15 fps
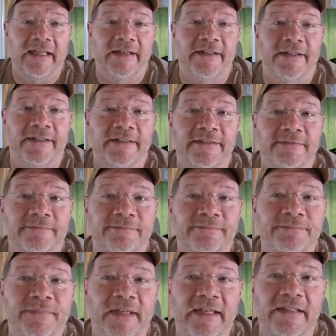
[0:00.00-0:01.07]
Um,
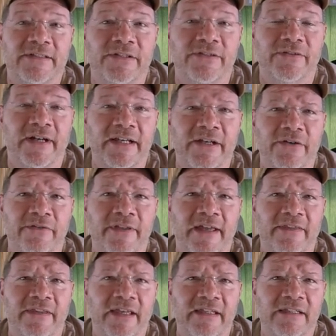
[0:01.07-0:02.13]
and so I know
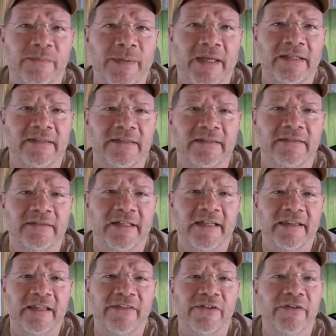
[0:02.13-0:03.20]
that they spent, I
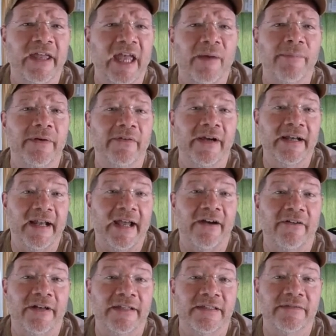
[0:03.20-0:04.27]
think they're camping right
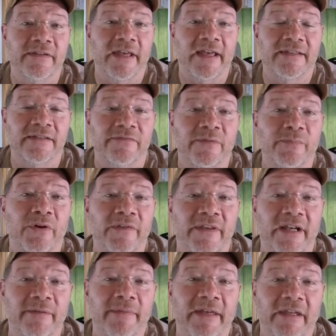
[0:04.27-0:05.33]
now as of, as of the point
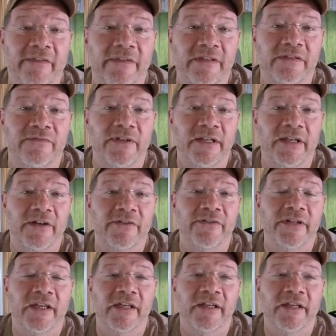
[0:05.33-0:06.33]
that I'm making this video.